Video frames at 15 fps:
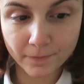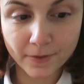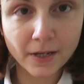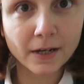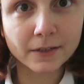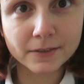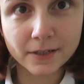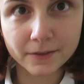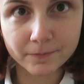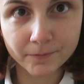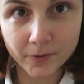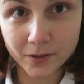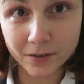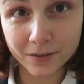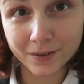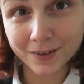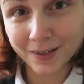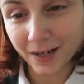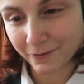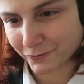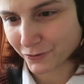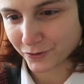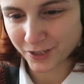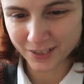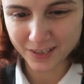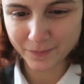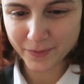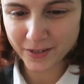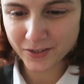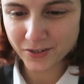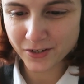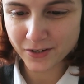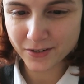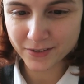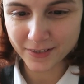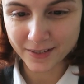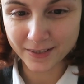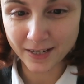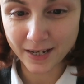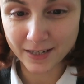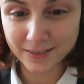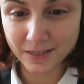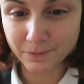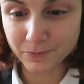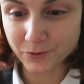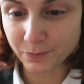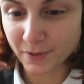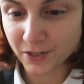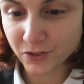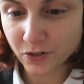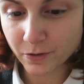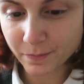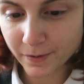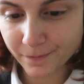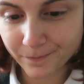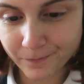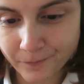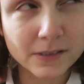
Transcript: Yeah, then I have to take the pictures and add them to my shop.